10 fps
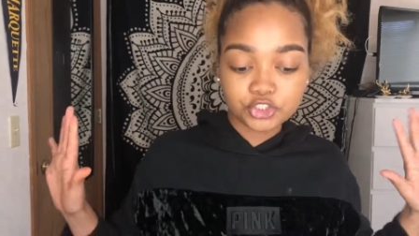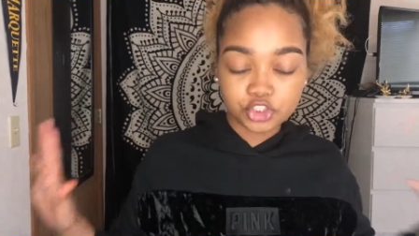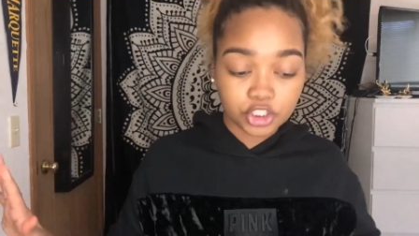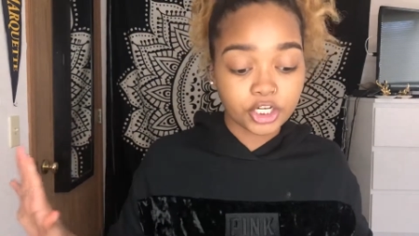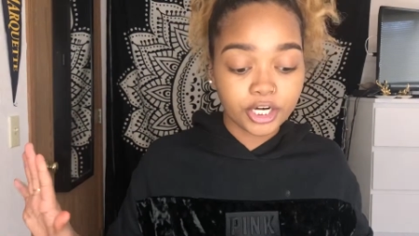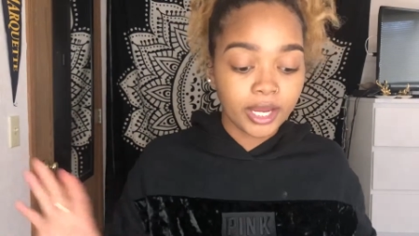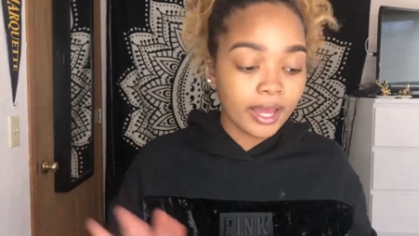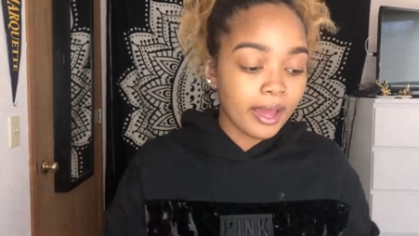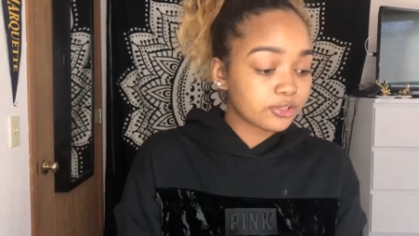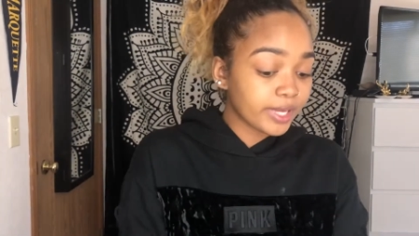sure.
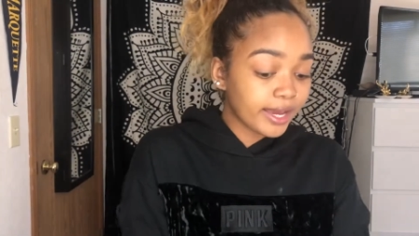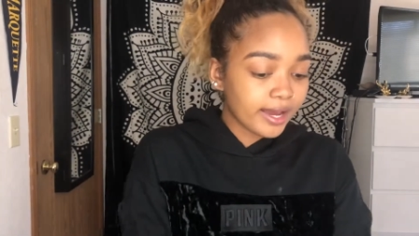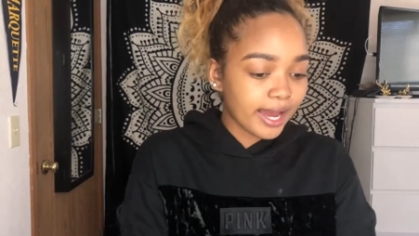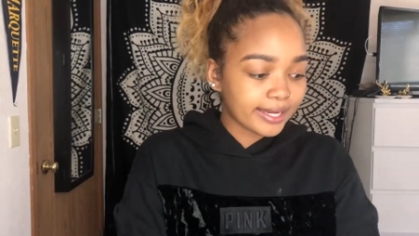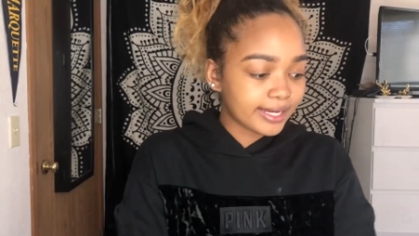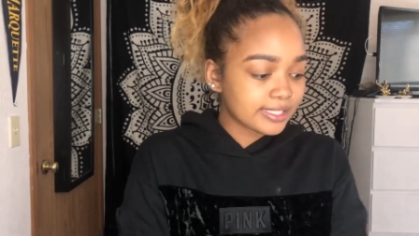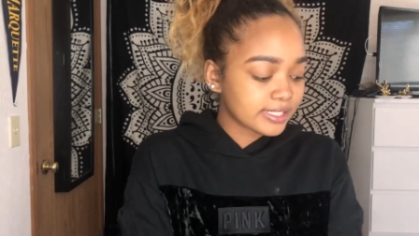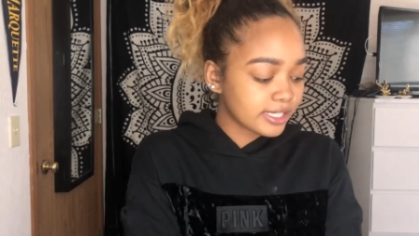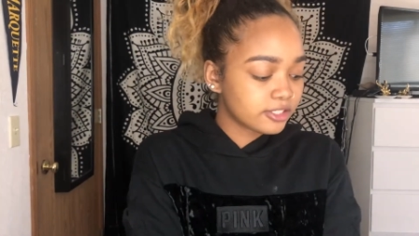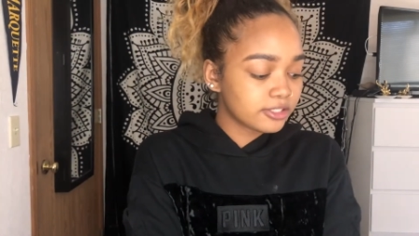So yeah, I guess
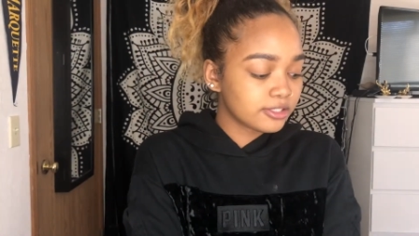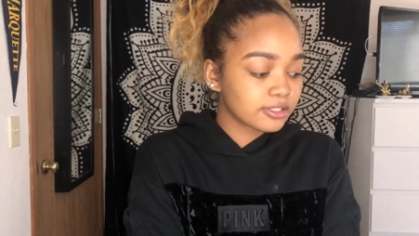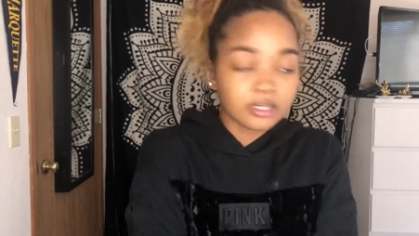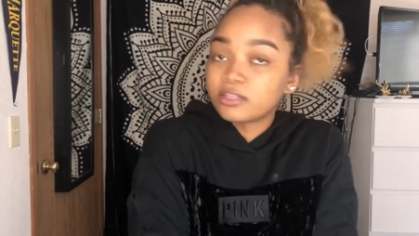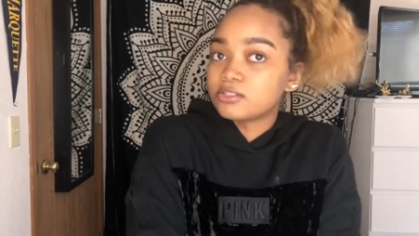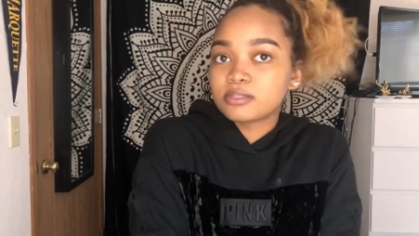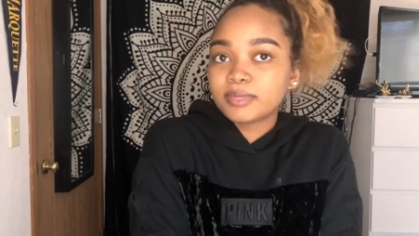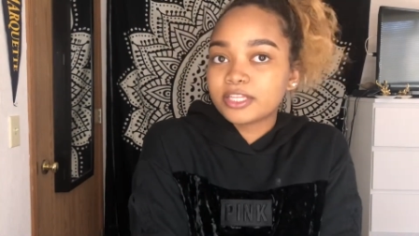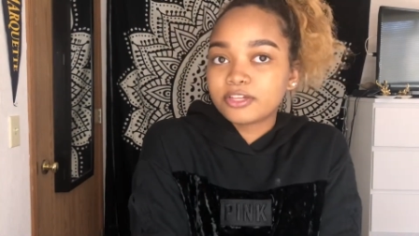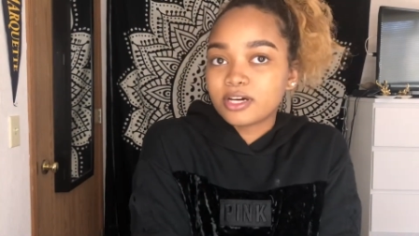those are
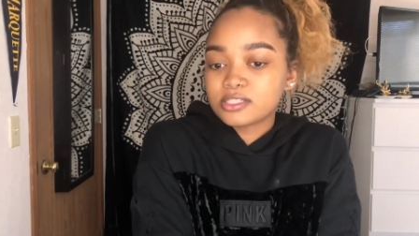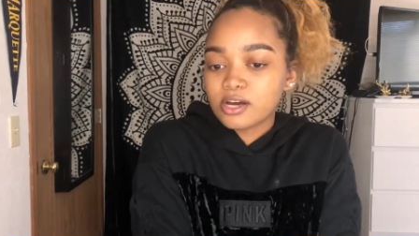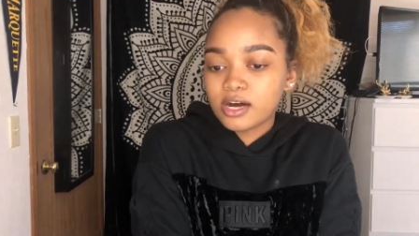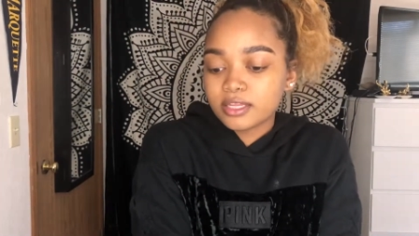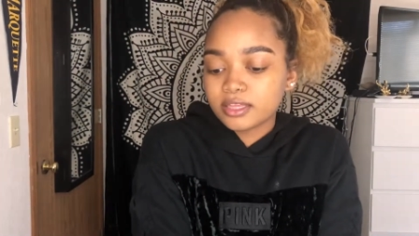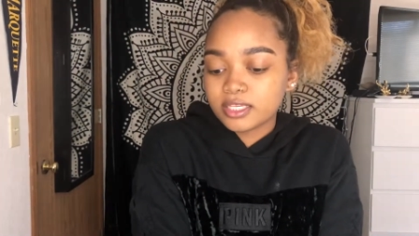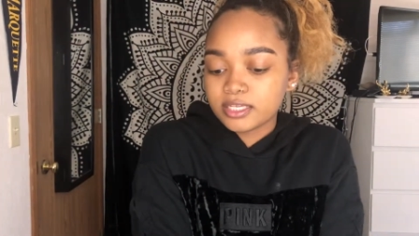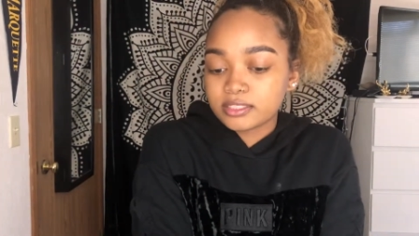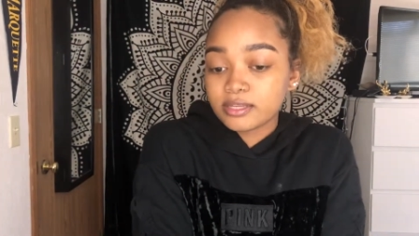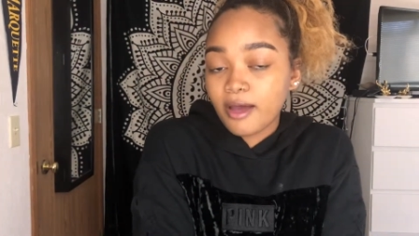my thoughts on
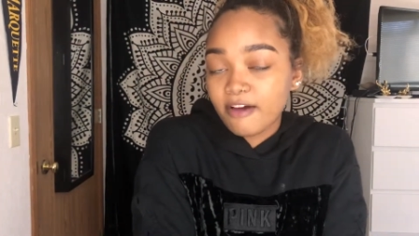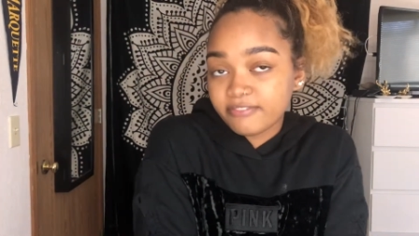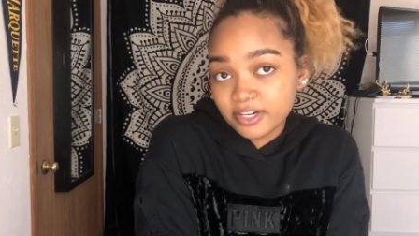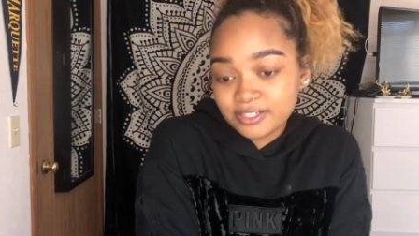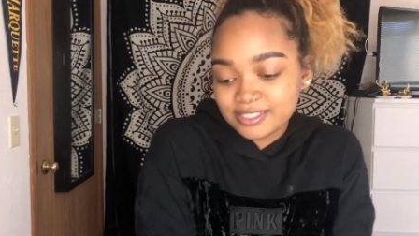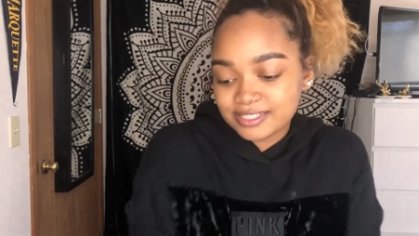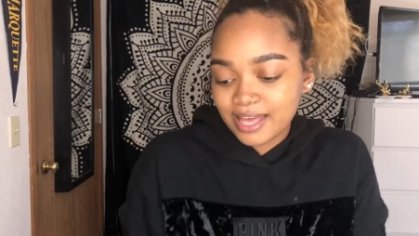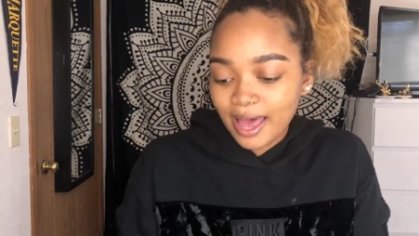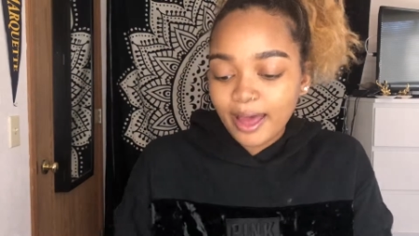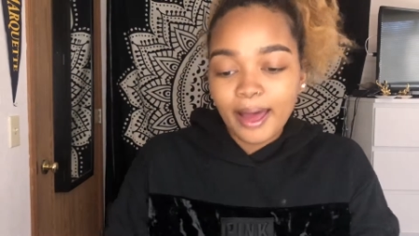this first
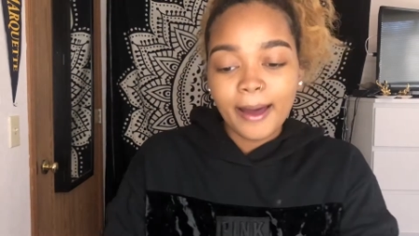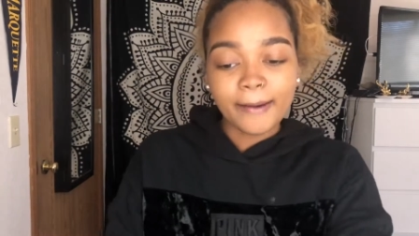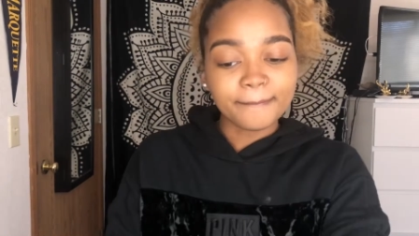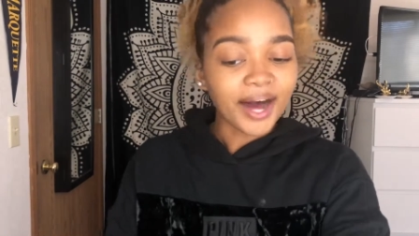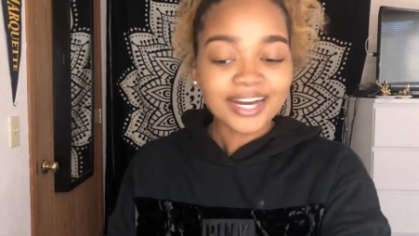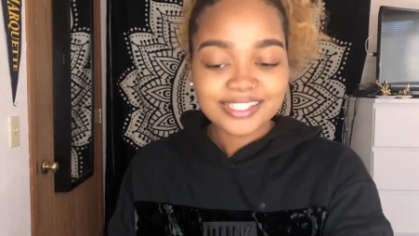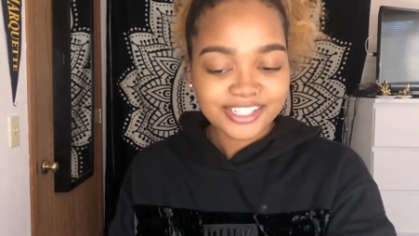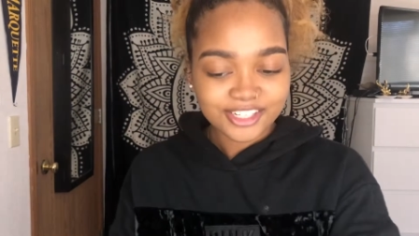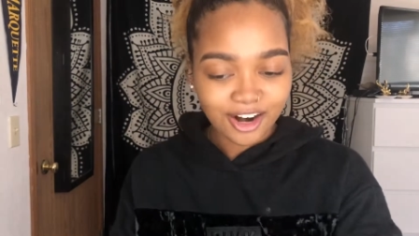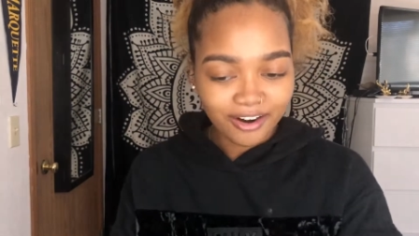
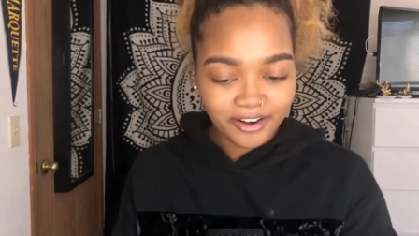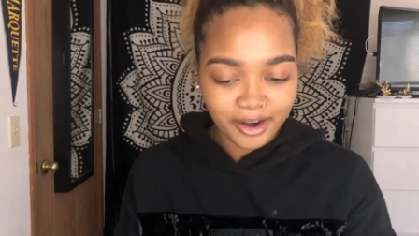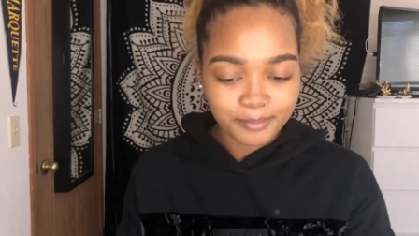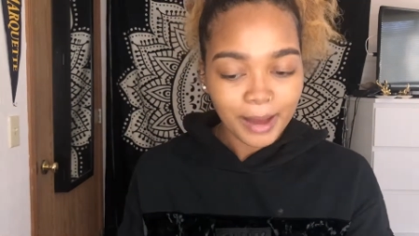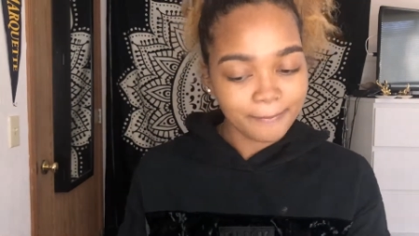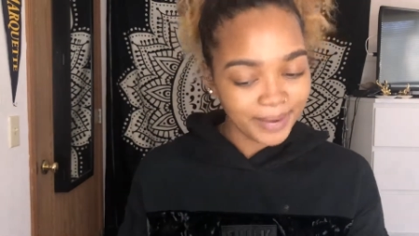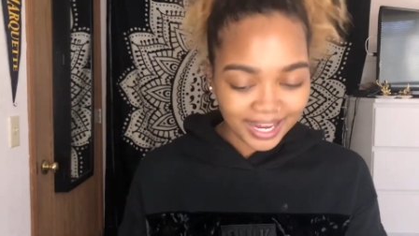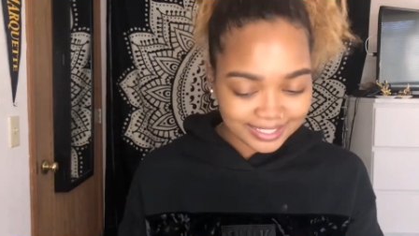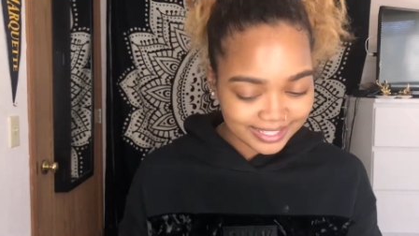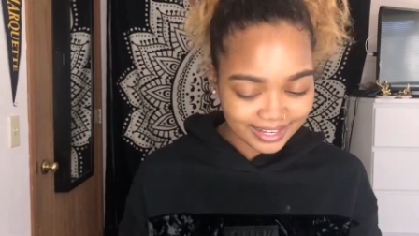Boxycharm
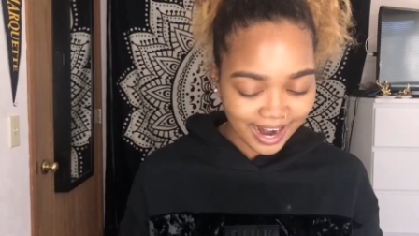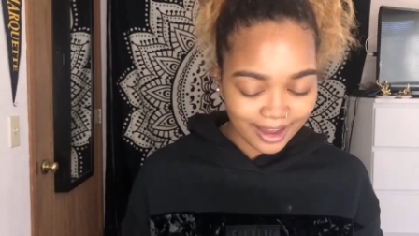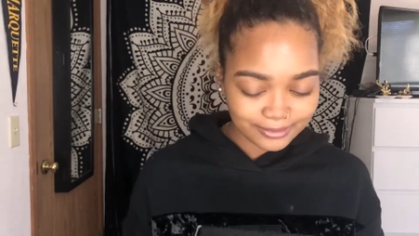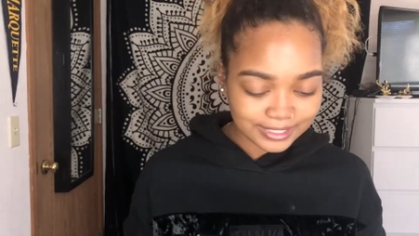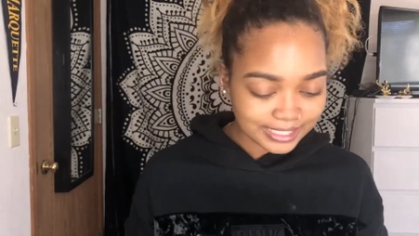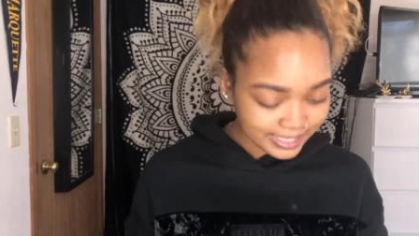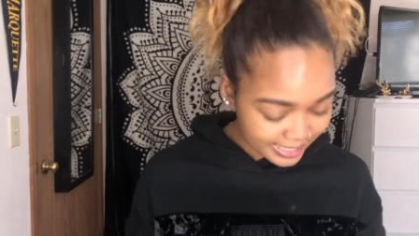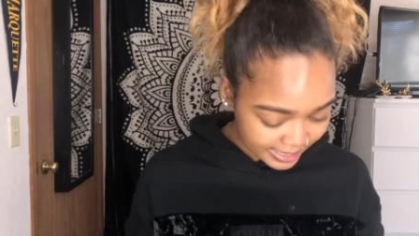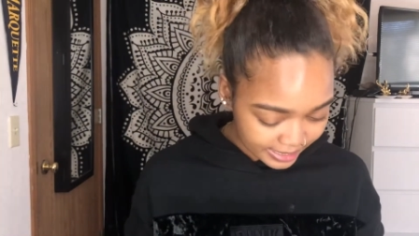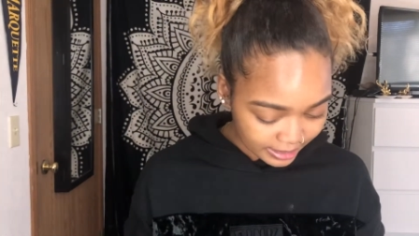box that I
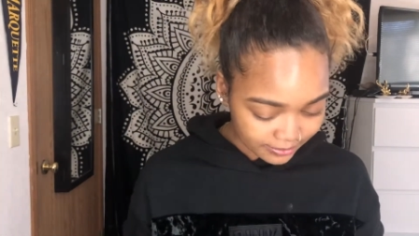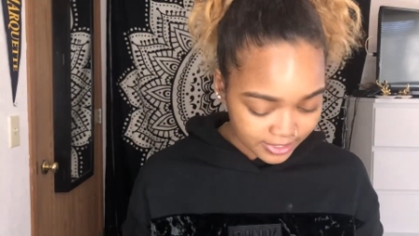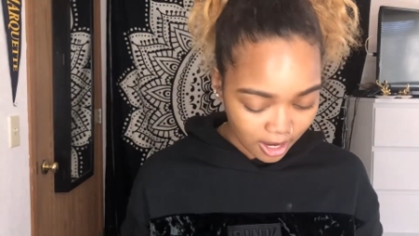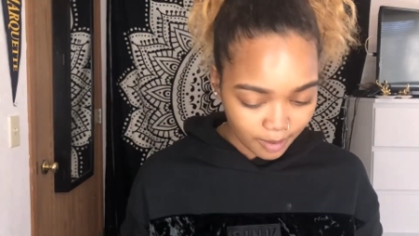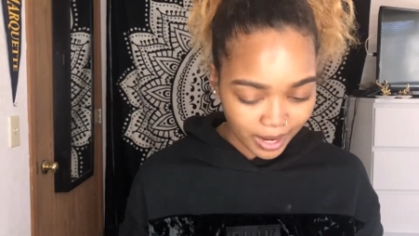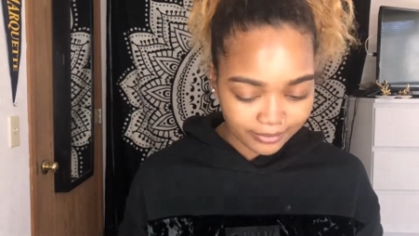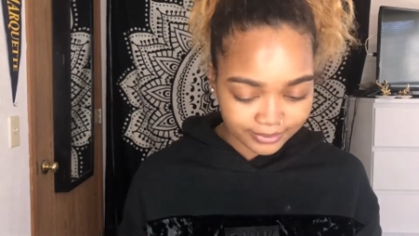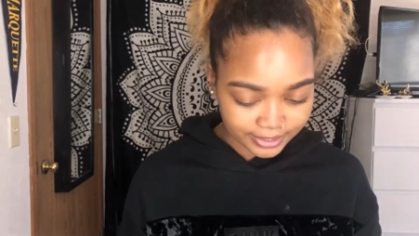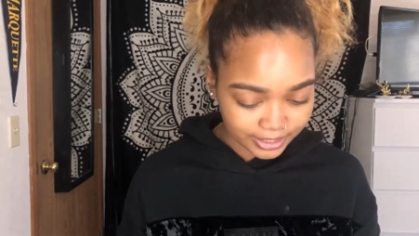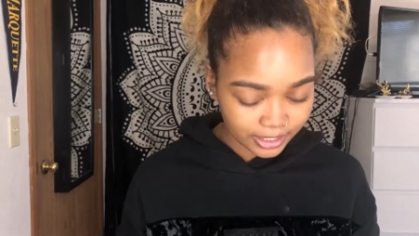received. I
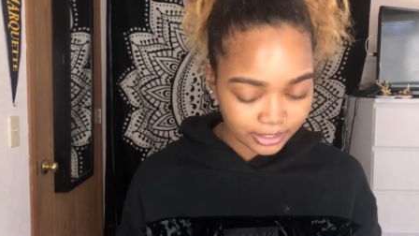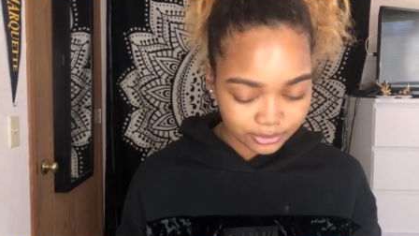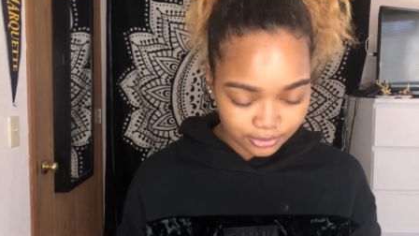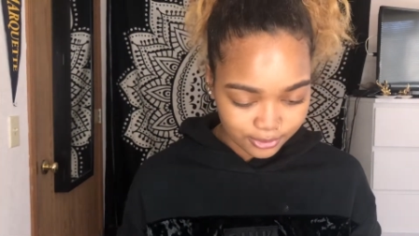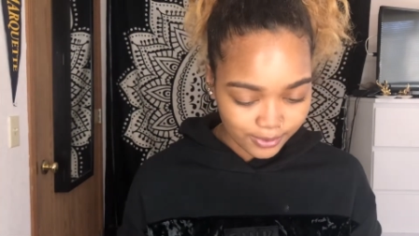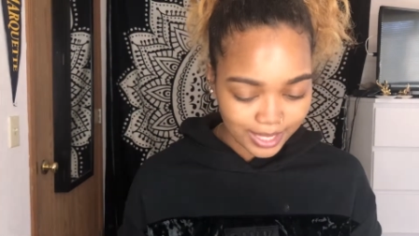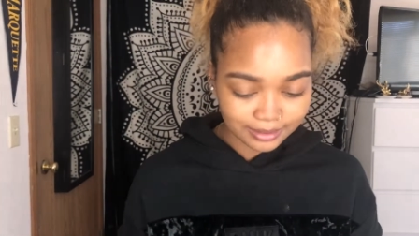really do